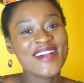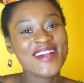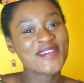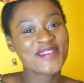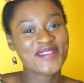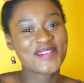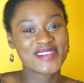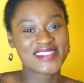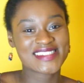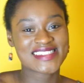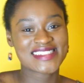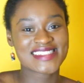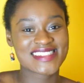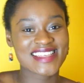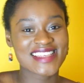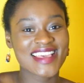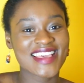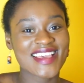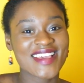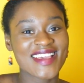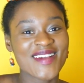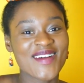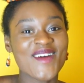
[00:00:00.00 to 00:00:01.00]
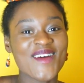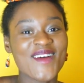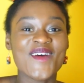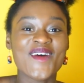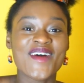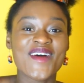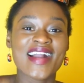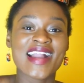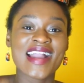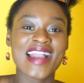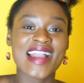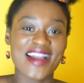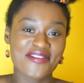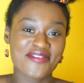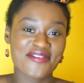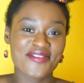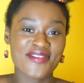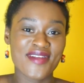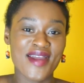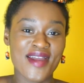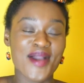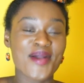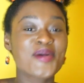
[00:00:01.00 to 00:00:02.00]
Kose or
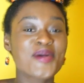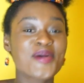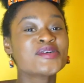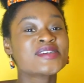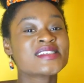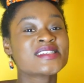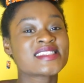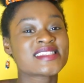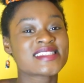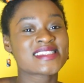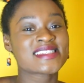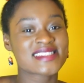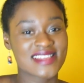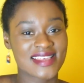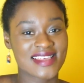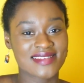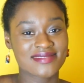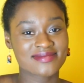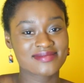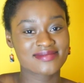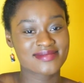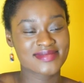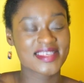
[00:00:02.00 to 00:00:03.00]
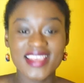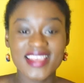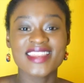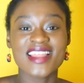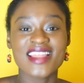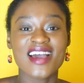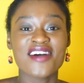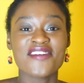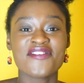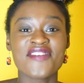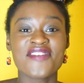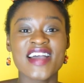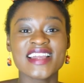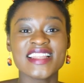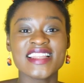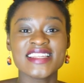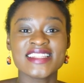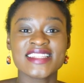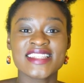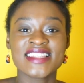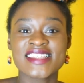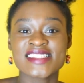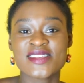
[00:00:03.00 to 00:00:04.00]
Kafra. Kose. Now
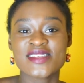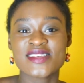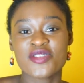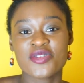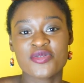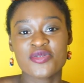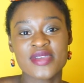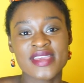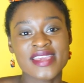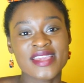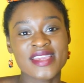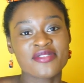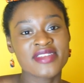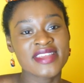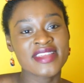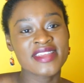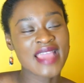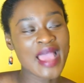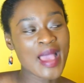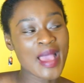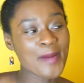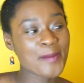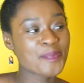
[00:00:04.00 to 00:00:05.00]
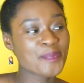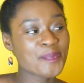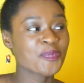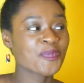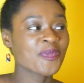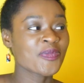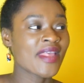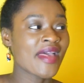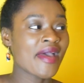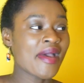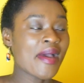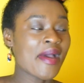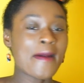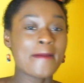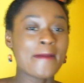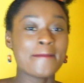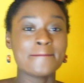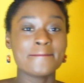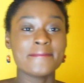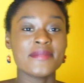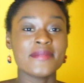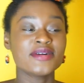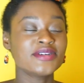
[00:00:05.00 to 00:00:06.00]
finally, this of the week recap.
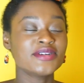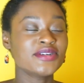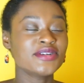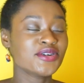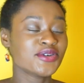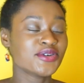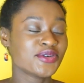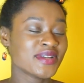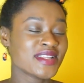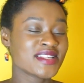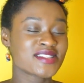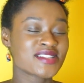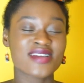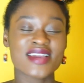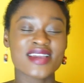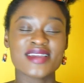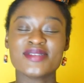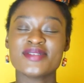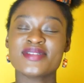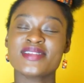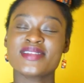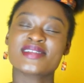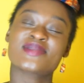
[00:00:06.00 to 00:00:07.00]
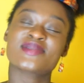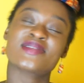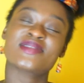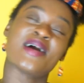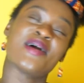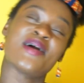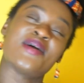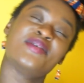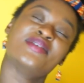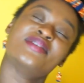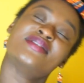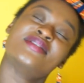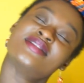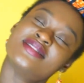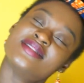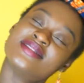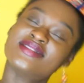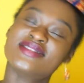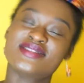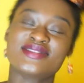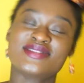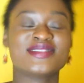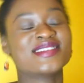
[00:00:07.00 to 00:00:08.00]
Oh, let's try and do this without.
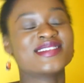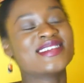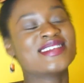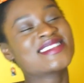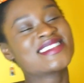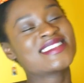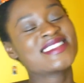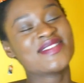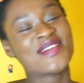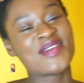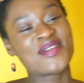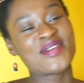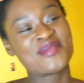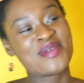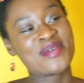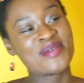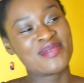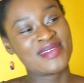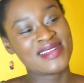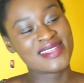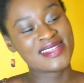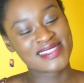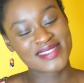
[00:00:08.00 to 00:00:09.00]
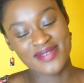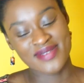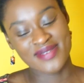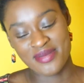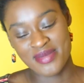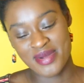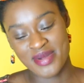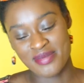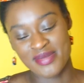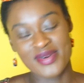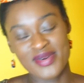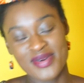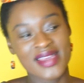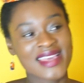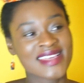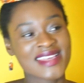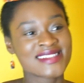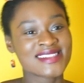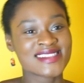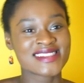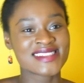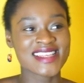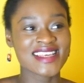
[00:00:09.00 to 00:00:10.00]
Oh, let's see if I remember. Let's see if I remember.
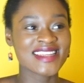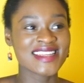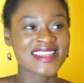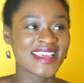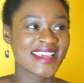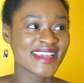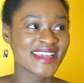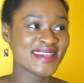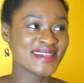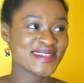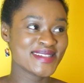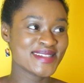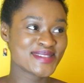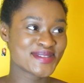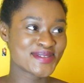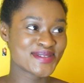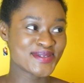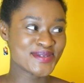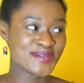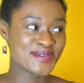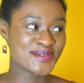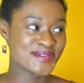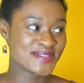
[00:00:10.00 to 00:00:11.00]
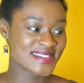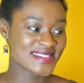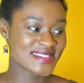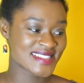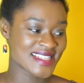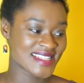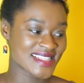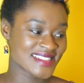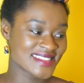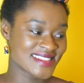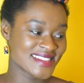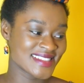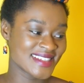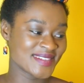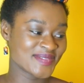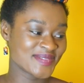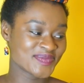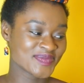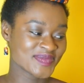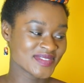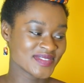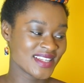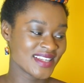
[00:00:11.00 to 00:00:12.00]
Okay, so Sunday to Saturday.
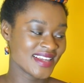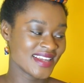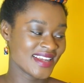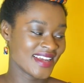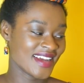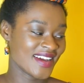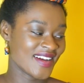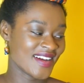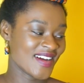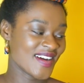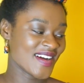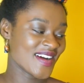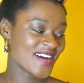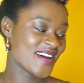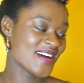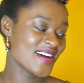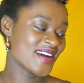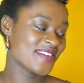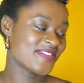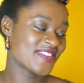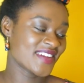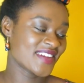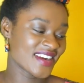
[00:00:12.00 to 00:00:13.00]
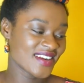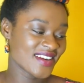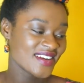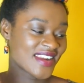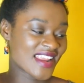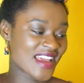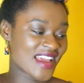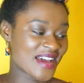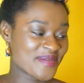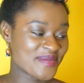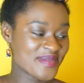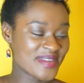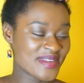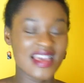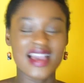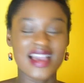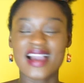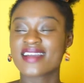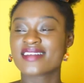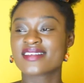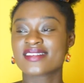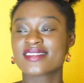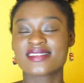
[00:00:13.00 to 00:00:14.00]
Oh, Father Lord, help me.
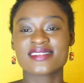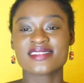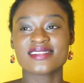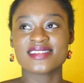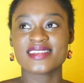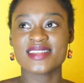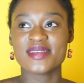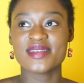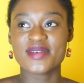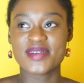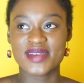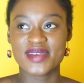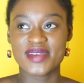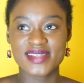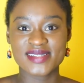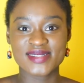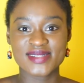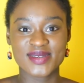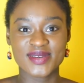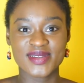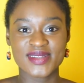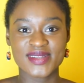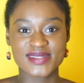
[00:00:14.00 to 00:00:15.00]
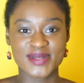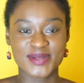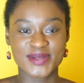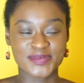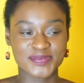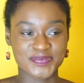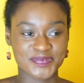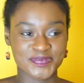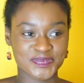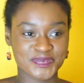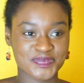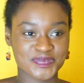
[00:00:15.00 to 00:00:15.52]
Okay, let's go. Let's go.